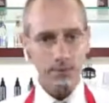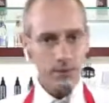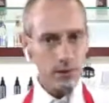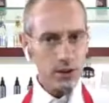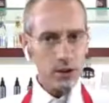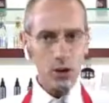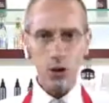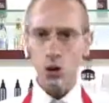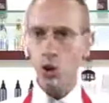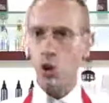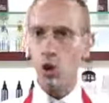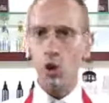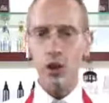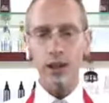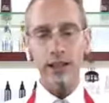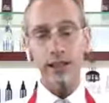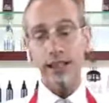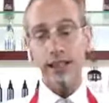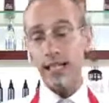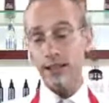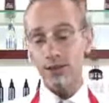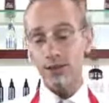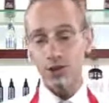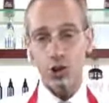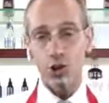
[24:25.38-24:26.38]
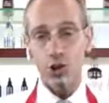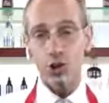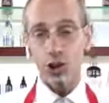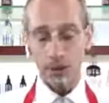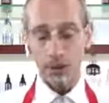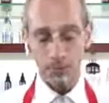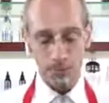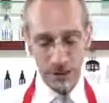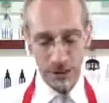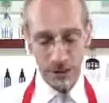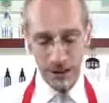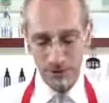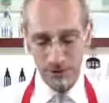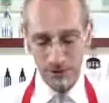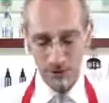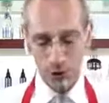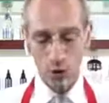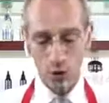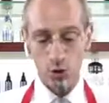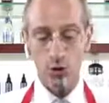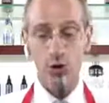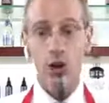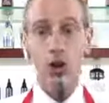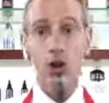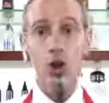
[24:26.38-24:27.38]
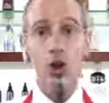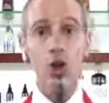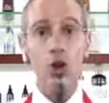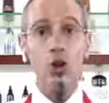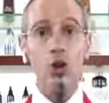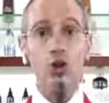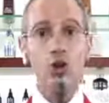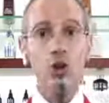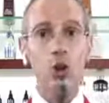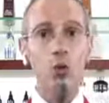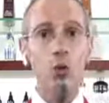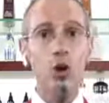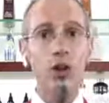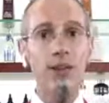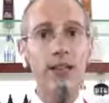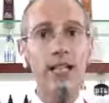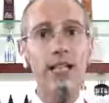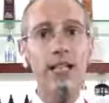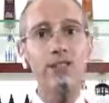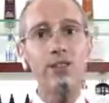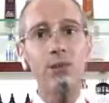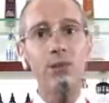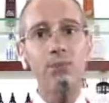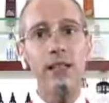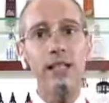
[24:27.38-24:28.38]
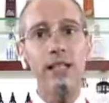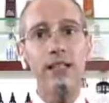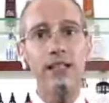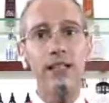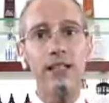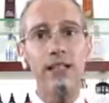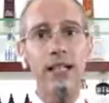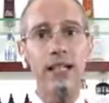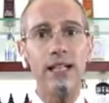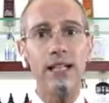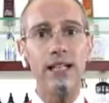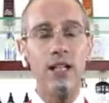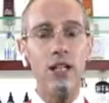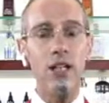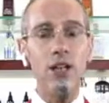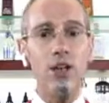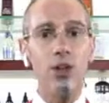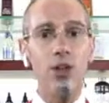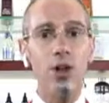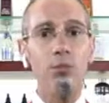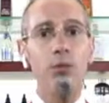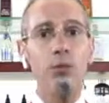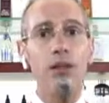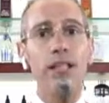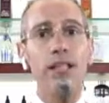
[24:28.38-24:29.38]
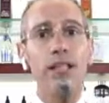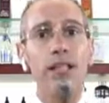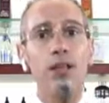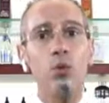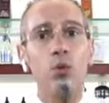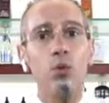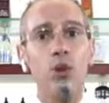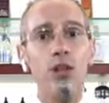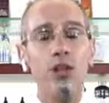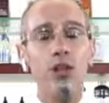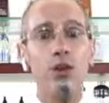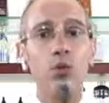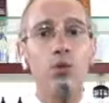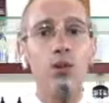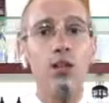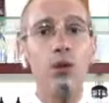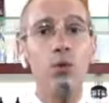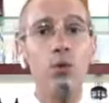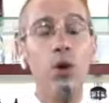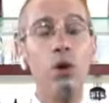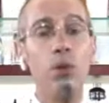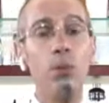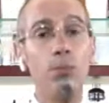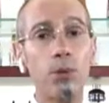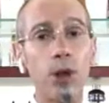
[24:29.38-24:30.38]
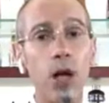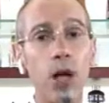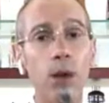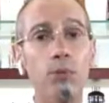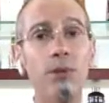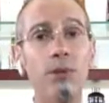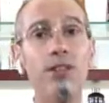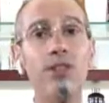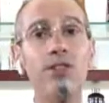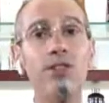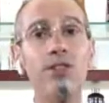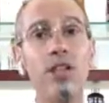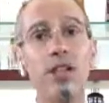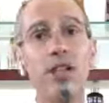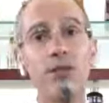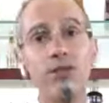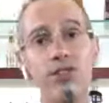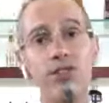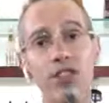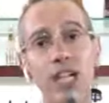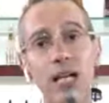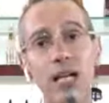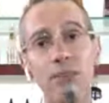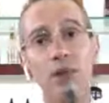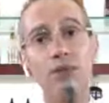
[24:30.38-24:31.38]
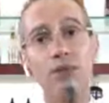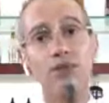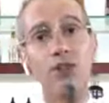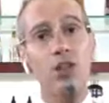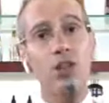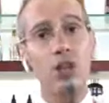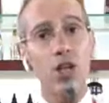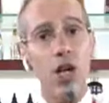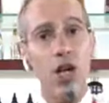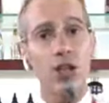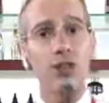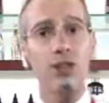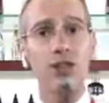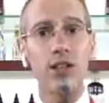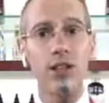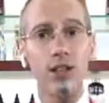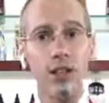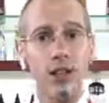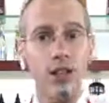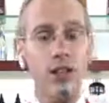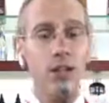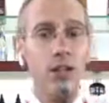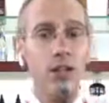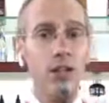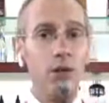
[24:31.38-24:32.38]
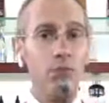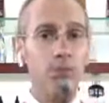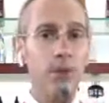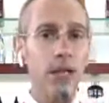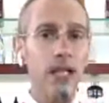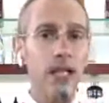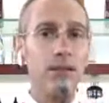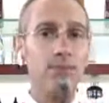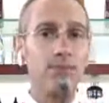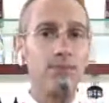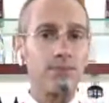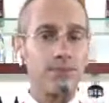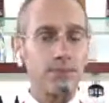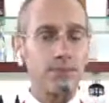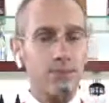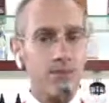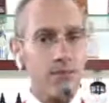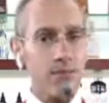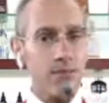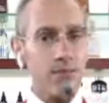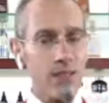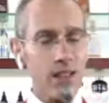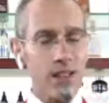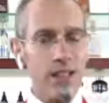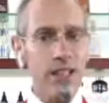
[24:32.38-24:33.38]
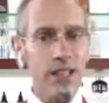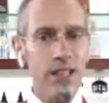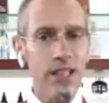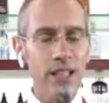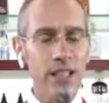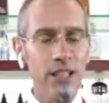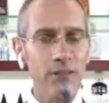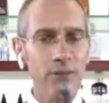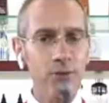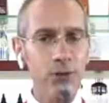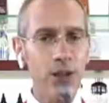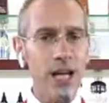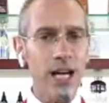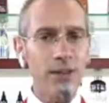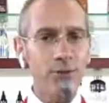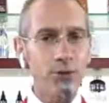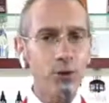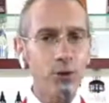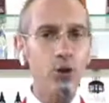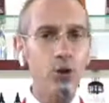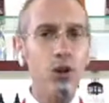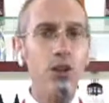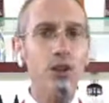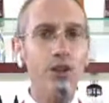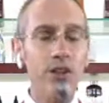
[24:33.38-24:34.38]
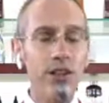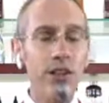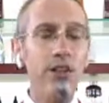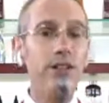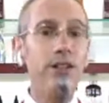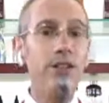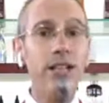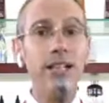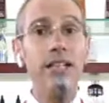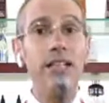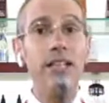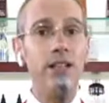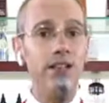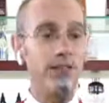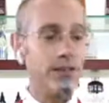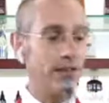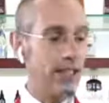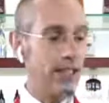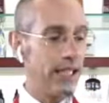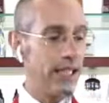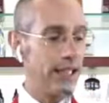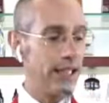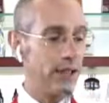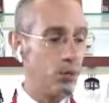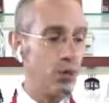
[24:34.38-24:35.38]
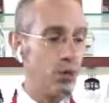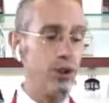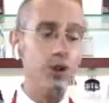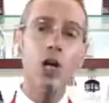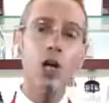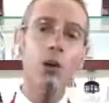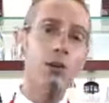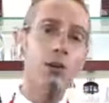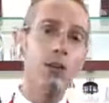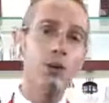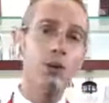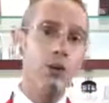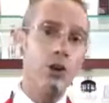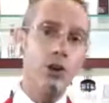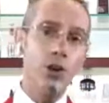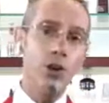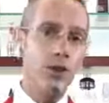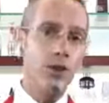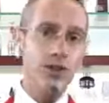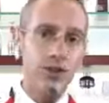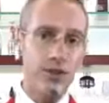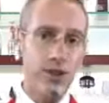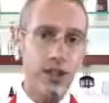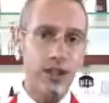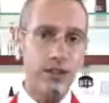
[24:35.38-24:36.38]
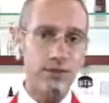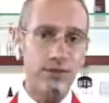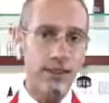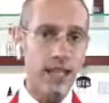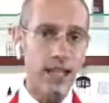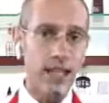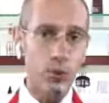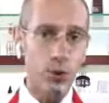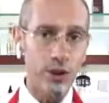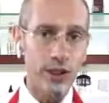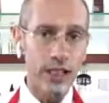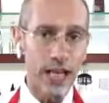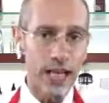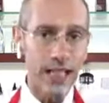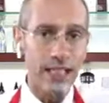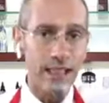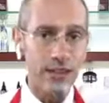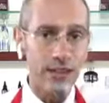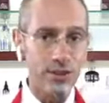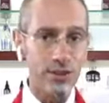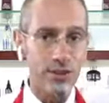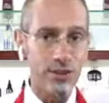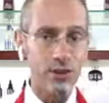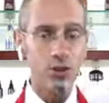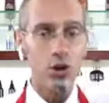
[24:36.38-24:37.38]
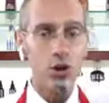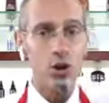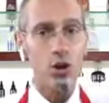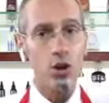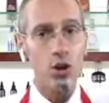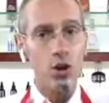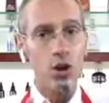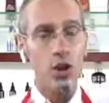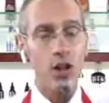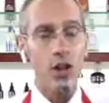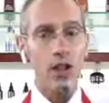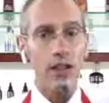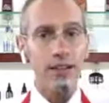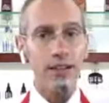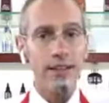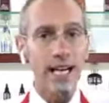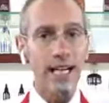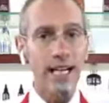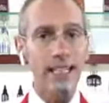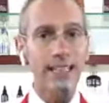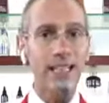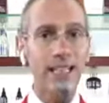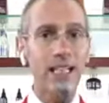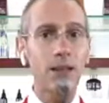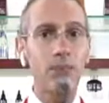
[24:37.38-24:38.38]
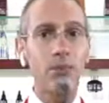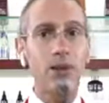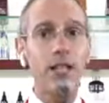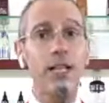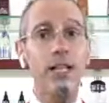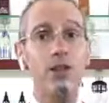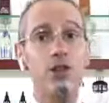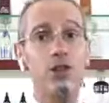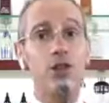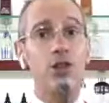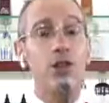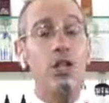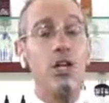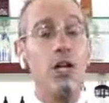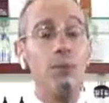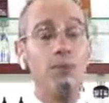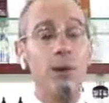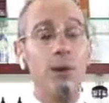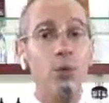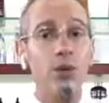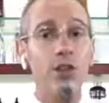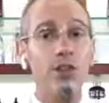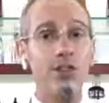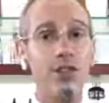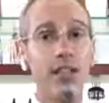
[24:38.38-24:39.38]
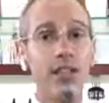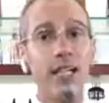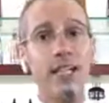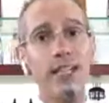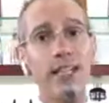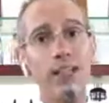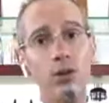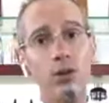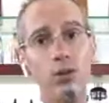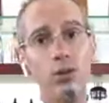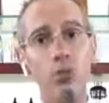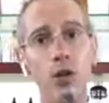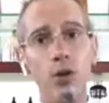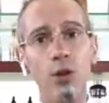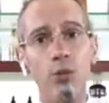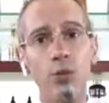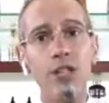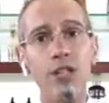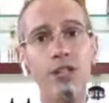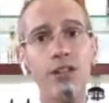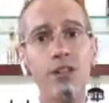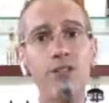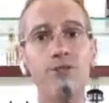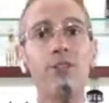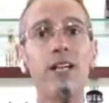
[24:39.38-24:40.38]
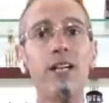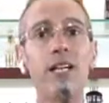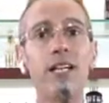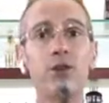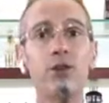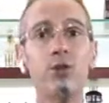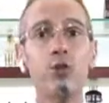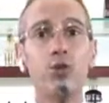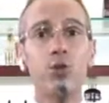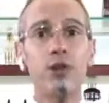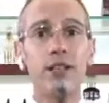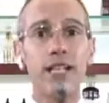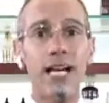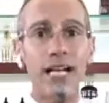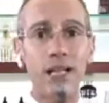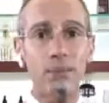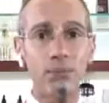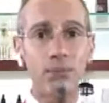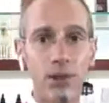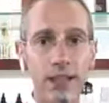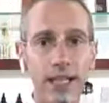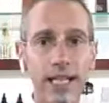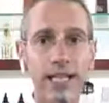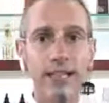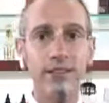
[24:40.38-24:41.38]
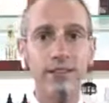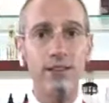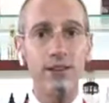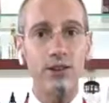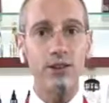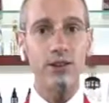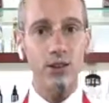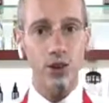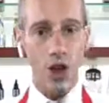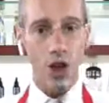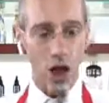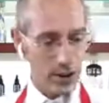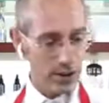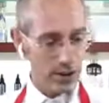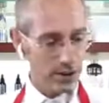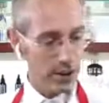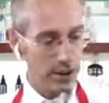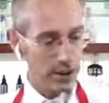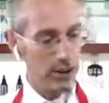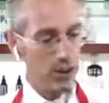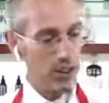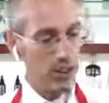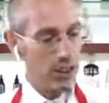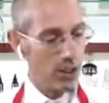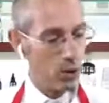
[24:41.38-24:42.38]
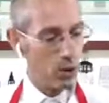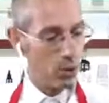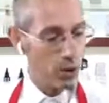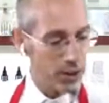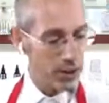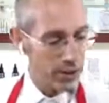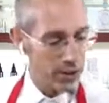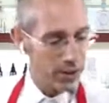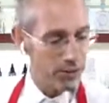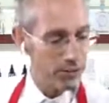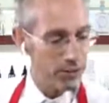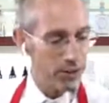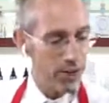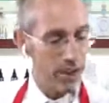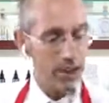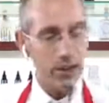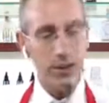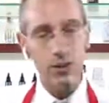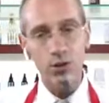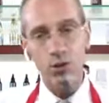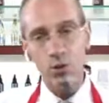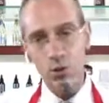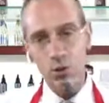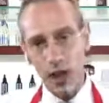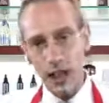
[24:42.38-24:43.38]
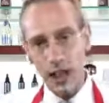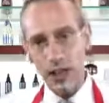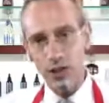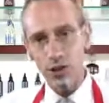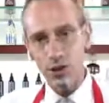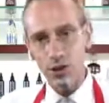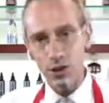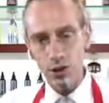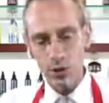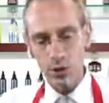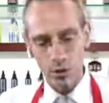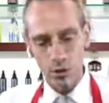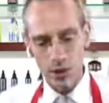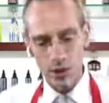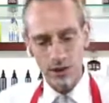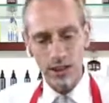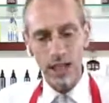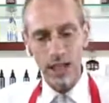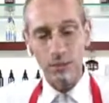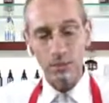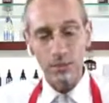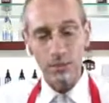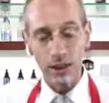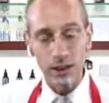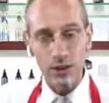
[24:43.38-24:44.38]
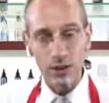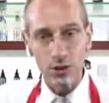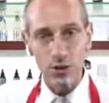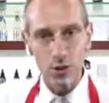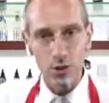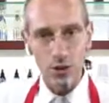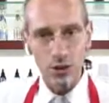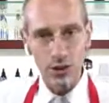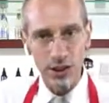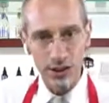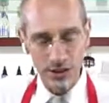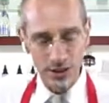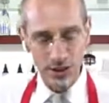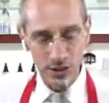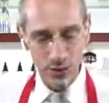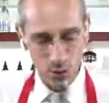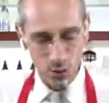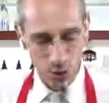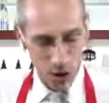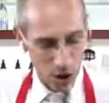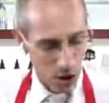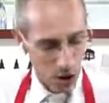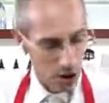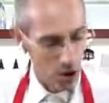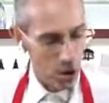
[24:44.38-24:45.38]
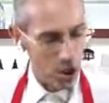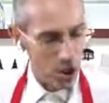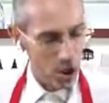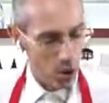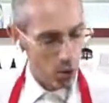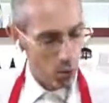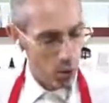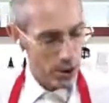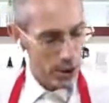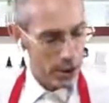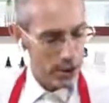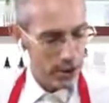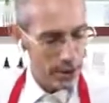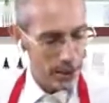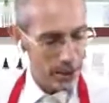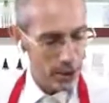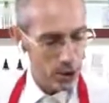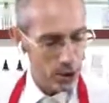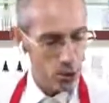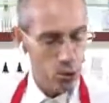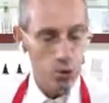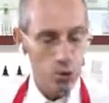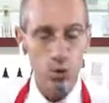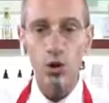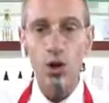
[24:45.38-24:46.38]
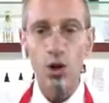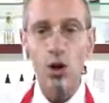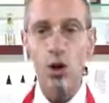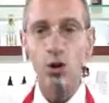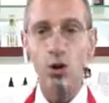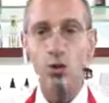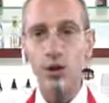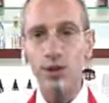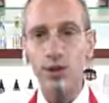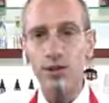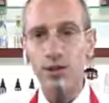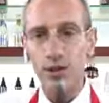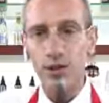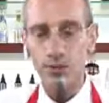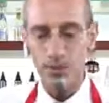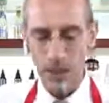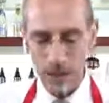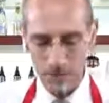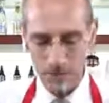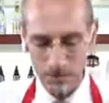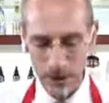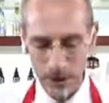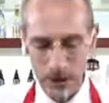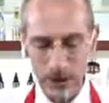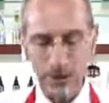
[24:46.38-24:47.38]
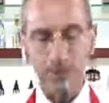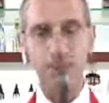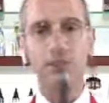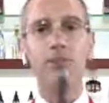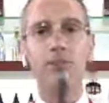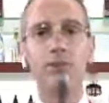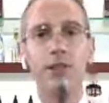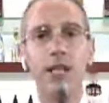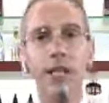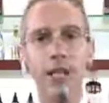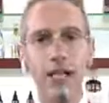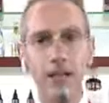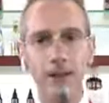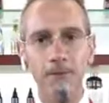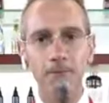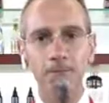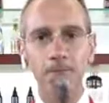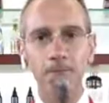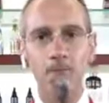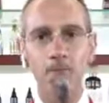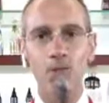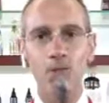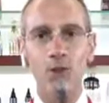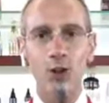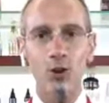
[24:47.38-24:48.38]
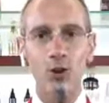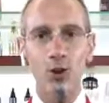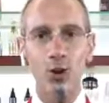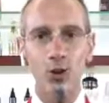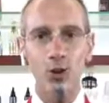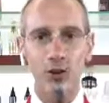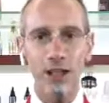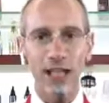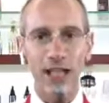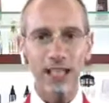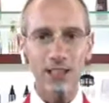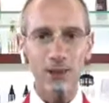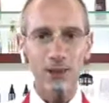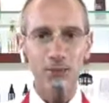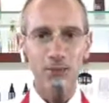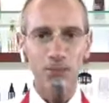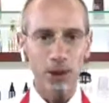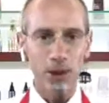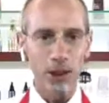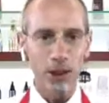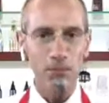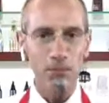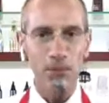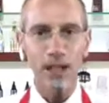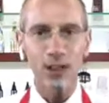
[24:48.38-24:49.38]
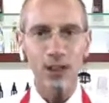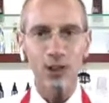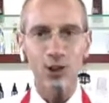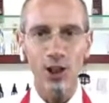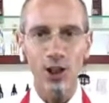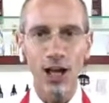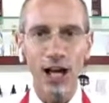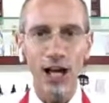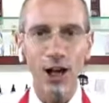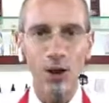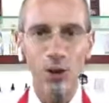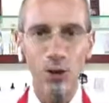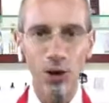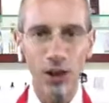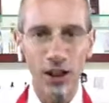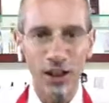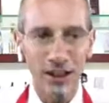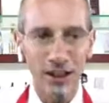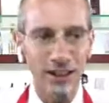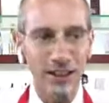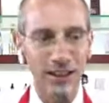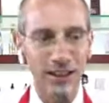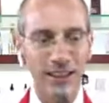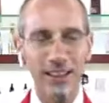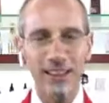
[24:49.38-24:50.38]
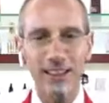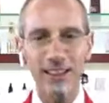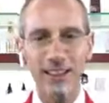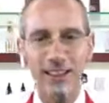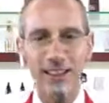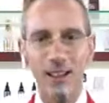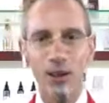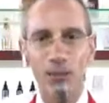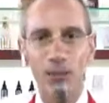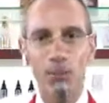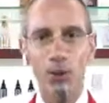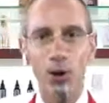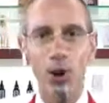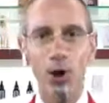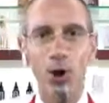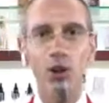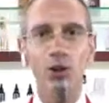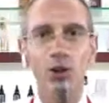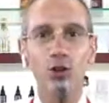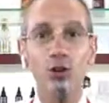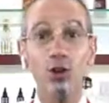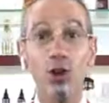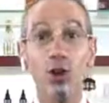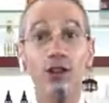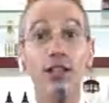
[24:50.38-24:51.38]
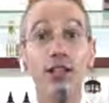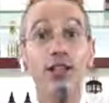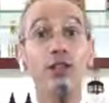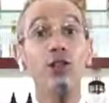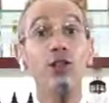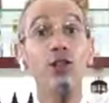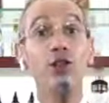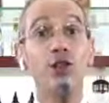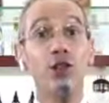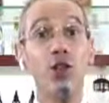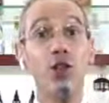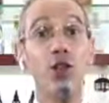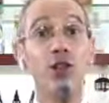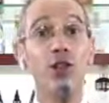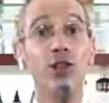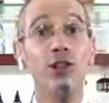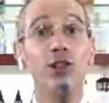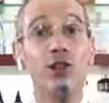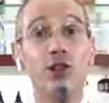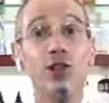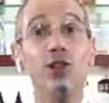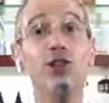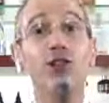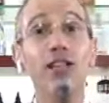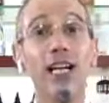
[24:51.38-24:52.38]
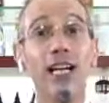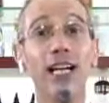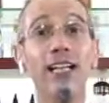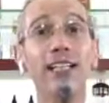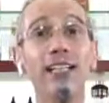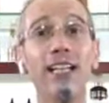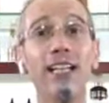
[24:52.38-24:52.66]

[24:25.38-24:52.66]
or a classic champagne flute. So what does it mean? That normally we will probably serve some of the cocktail, but if we have to go in details, then we don't serve that with ice. So that carbonation. But when we refer to carbonated cocktail, we refer to actually to the tumbler. So this is what we need to always remember. Yeah. So that's pretty much our poll. So this is good. It's good. I